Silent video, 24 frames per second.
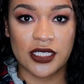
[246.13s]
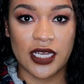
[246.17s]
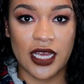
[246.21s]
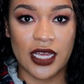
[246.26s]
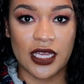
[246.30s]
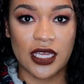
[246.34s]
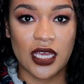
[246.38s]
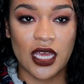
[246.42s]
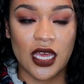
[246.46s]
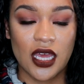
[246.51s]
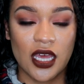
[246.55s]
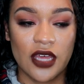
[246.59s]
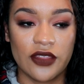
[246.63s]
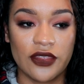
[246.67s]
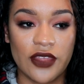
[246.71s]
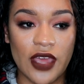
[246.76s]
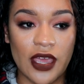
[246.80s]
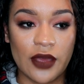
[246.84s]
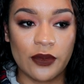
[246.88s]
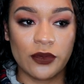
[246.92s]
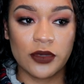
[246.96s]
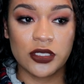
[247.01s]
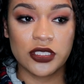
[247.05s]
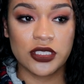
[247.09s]
Like,
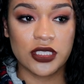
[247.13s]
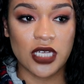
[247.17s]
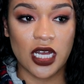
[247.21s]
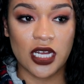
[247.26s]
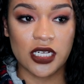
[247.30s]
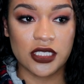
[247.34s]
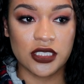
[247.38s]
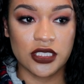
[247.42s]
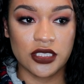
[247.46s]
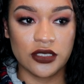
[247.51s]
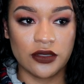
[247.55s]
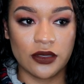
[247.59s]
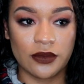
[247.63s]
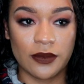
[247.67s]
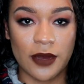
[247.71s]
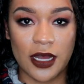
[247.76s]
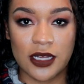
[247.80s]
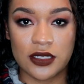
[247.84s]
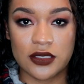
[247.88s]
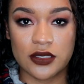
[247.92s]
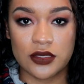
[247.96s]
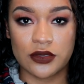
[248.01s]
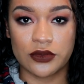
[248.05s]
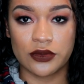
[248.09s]
they will talk to you
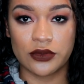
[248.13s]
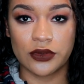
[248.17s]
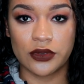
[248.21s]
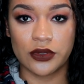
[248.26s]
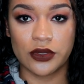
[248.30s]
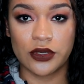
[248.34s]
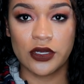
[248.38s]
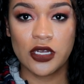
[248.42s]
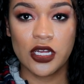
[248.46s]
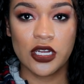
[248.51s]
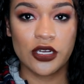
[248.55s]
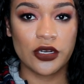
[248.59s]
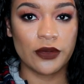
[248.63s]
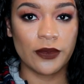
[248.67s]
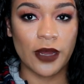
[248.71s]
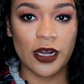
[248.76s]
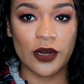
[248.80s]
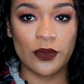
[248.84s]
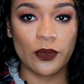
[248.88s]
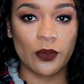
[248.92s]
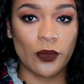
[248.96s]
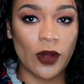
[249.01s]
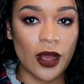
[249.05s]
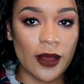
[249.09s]
about school no
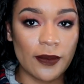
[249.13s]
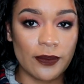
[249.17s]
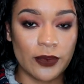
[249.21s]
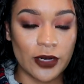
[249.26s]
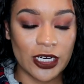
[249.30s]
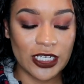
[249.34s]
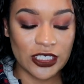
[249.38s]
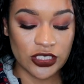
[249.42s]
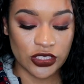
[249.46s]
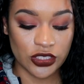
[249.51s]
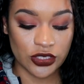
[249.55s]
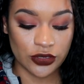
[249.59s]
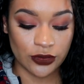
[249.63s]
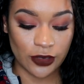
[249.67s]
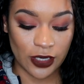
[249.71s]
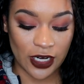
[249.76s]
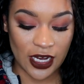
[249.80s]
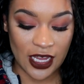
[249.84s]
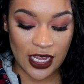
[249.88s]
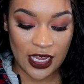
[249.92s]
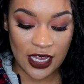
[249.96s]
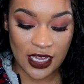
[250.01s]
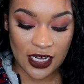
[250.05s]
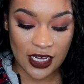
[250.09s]
matter what branch you
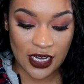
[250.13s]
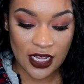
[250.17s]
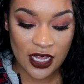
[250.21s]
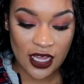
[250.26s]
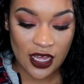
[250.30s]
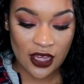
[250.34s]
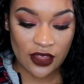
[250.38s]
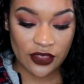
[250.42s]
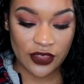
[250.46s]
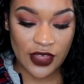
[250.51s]
are in.